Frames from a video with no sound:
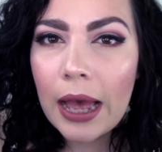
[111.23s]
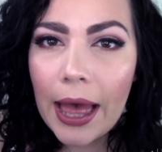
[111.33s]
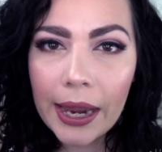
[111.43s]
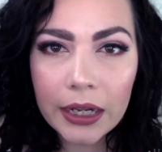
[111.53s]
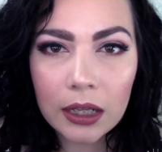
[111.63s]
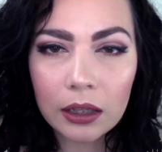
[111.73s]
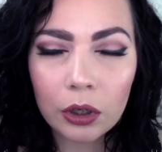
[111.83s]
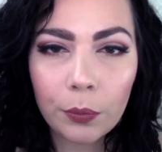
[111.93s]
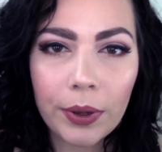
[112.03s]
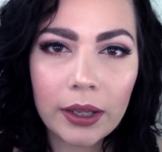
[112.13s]
adding a
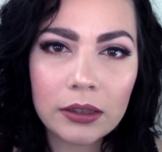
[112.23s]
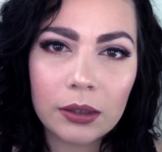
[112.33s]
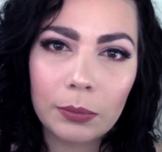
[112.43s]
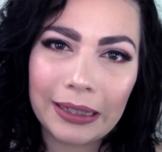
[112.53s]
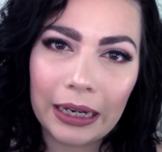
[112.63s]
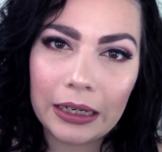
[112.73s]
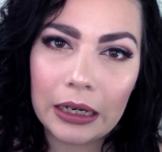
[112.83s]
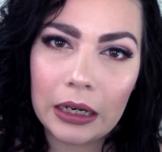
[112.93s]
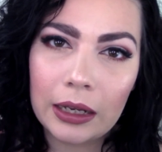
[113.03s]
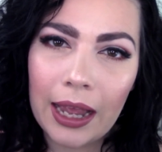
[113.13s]
little bit,
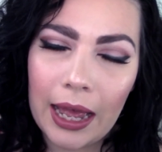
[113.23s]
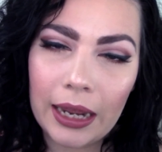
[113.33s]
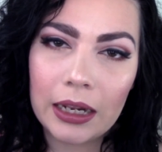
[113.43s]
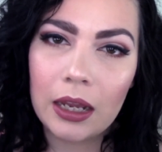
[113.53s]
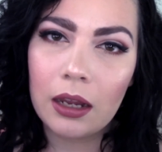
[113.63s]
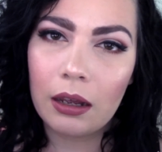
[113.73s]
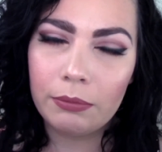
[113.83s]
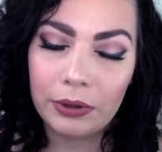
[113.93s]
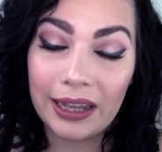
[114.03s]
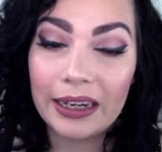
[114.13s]
blending, adding,
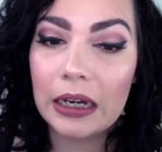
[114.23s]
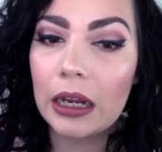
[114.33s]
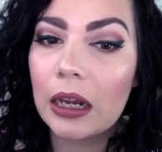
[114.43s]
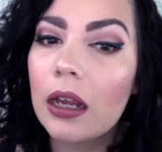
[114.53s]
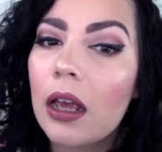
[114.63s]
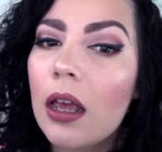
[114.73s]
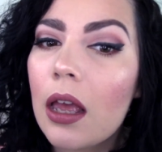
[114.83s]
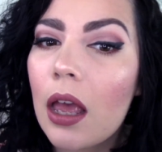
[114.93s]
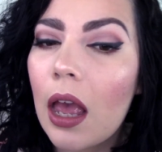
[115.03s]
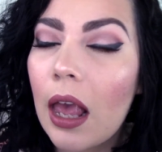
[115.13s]
blending,
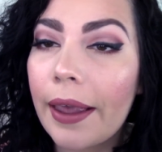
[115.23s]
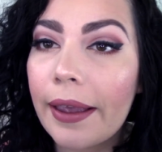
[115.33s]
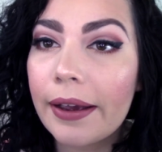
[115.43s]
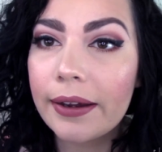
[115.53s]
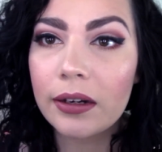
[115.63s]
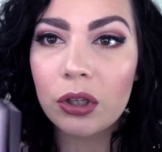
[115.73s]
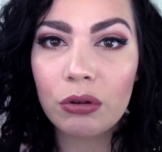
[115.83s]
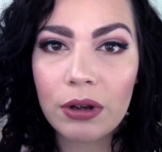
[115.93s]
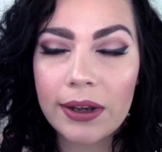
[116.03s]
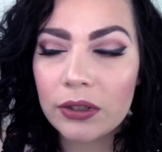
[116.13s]
and
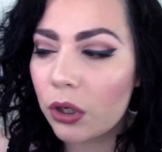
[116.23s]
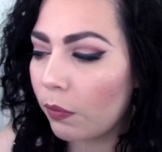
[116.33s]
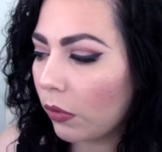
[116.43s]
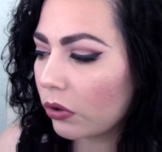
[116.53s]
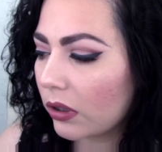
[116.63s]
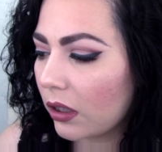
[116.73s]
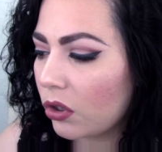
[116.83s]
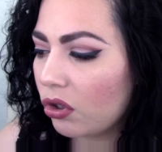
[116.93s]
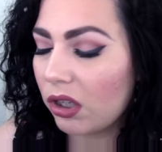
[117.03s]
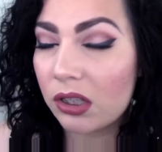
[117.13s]
you guys are mostly
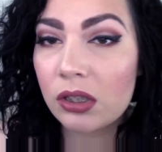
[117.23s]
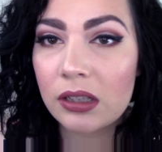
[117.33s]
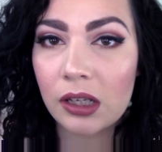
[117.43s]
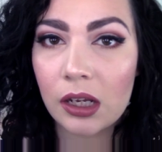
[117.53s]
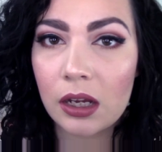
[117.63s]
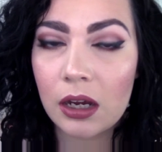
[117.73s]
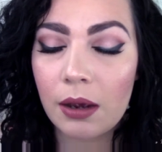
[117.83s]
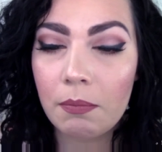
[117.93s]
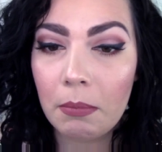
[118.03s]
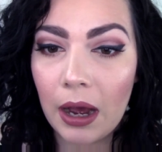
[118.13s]
just seeing
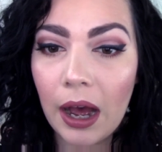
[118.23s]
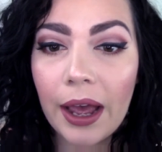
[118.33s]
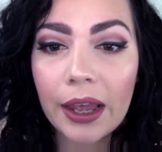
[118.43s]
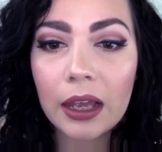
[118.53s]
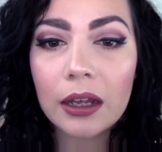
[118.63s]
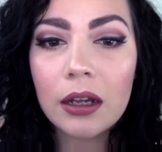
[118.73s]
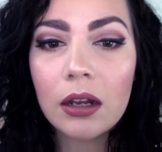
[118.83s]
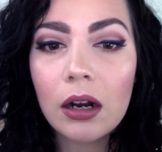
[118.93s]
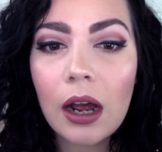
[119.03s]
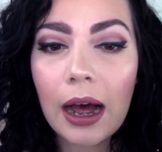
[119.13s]
my
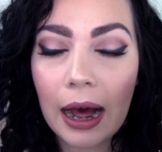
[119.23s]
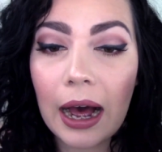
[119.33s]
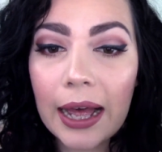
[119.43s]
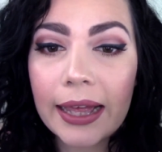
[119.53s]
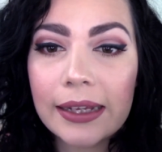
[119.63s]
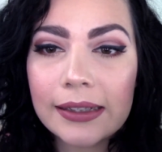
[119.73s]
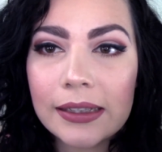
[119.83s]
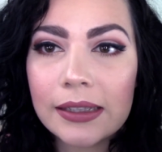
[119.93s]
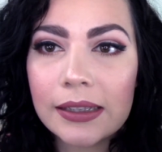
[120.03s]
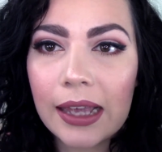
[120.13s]

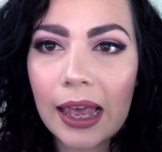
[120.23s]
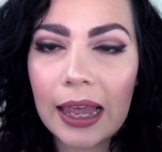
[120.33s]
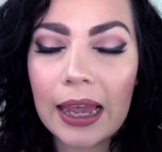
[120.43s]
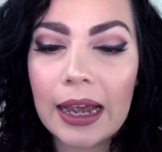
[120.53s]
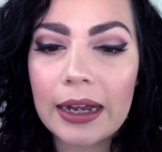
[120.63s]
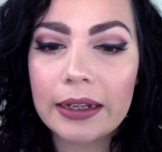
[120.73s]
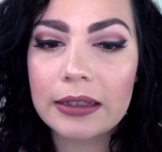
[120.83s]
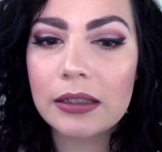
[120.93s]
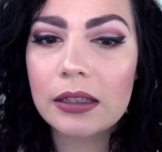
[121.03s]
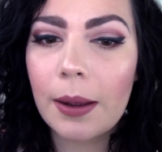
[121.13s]
eyes
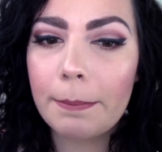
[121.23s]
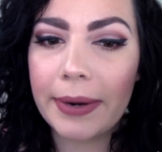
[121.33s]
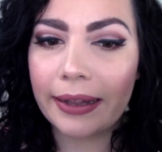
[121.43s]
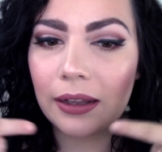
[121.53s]
and my